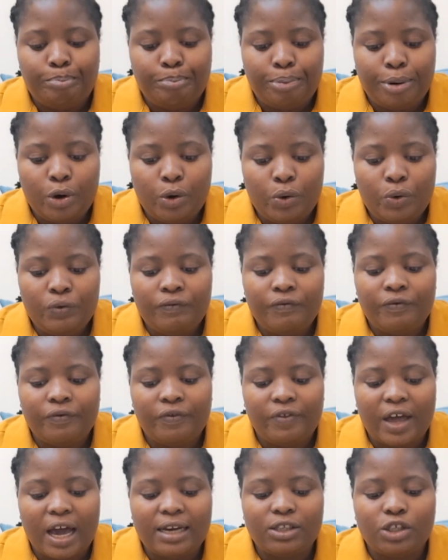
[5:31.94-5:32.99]
Proof
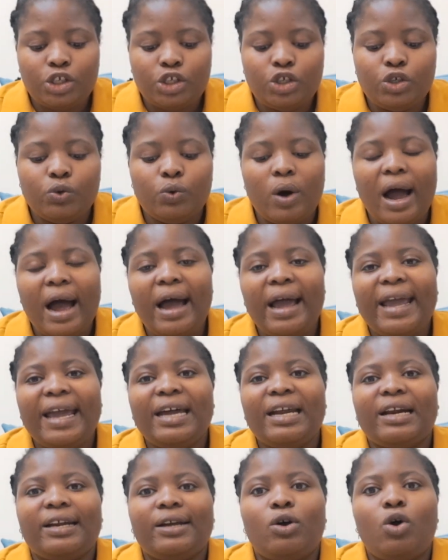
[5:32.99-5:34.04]
that you are
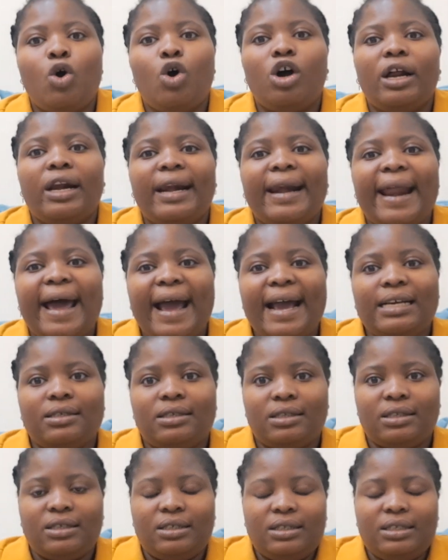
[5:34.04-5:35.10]
a
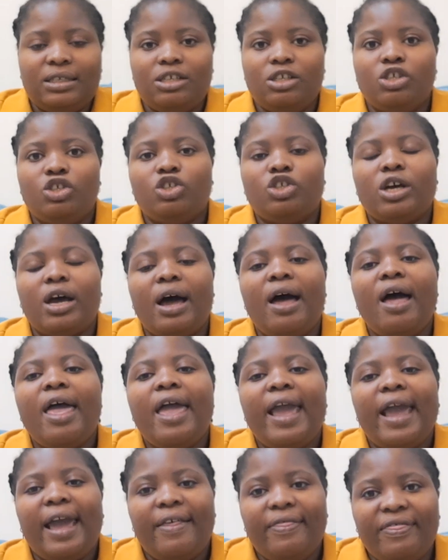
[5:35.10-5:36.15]
recognized teacher,
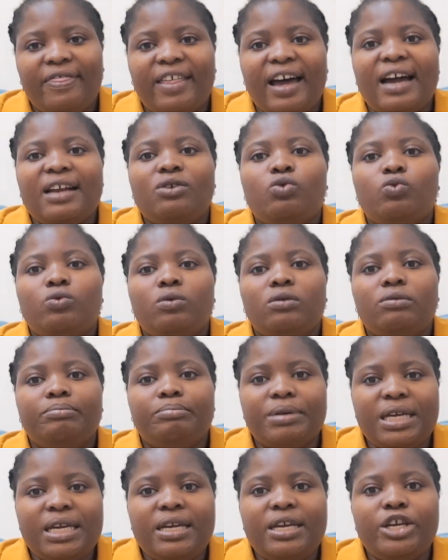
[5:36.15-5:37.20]
and that would
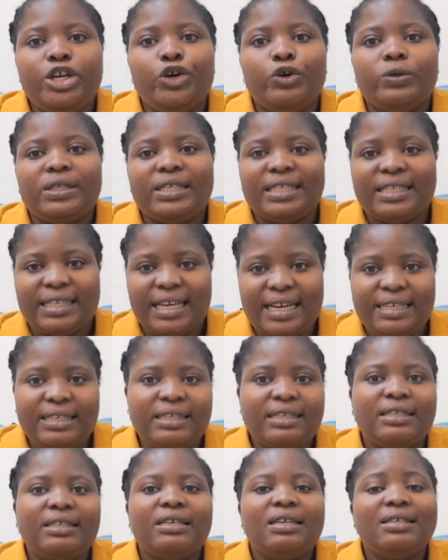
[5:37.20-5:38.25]
be your
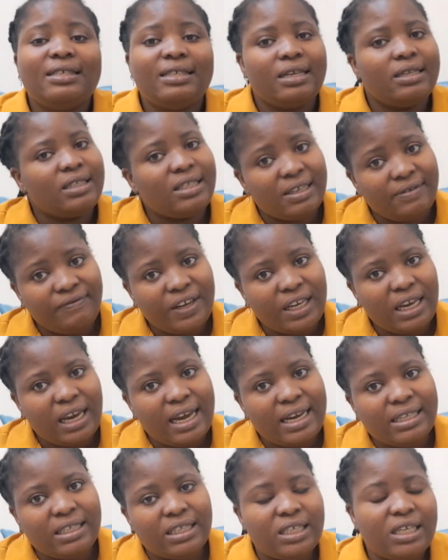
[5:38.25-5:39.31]
SACE
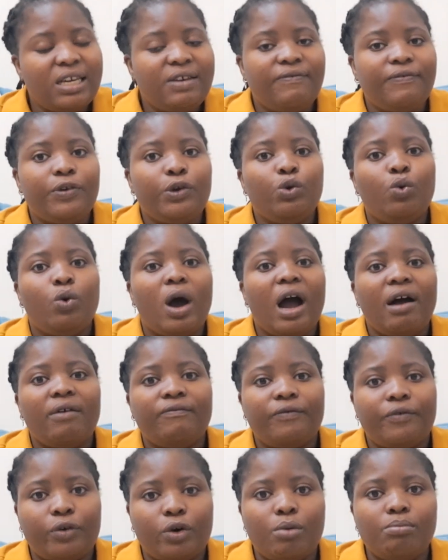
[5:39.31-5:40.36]
certificate if you are
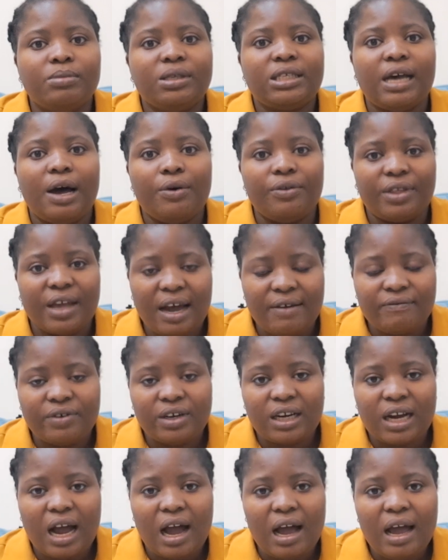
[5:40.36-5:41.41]
from South
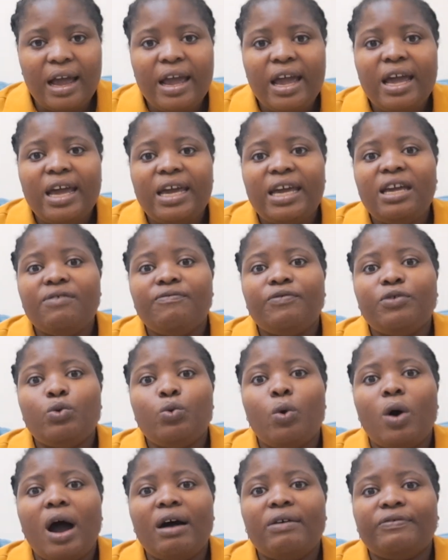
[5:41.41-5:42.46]
Africa. If
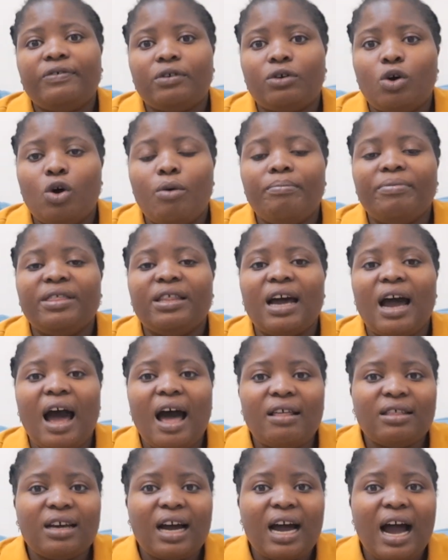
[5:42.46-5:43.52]
you are from the
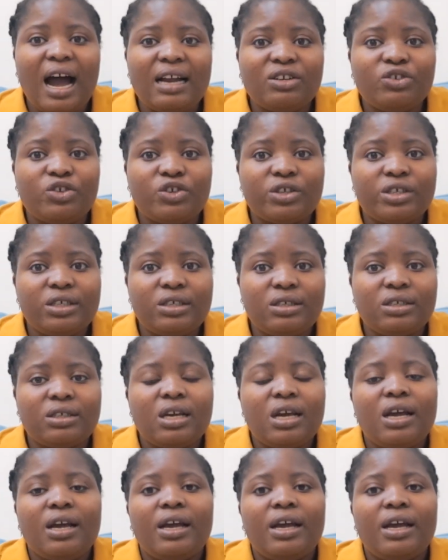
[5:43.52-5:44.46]
other countries,